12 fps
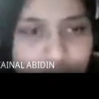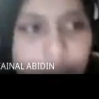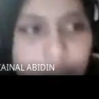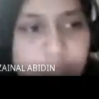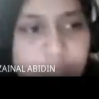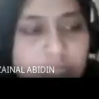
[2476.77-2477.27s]

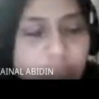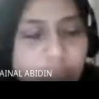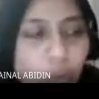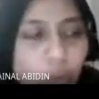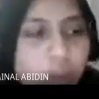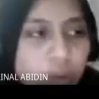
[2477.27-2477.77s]
because I
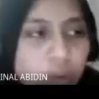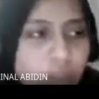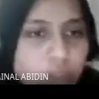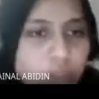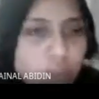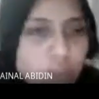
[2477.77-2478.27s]
want you guys
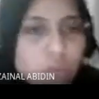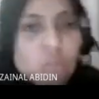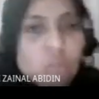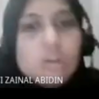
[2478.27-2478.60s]
to know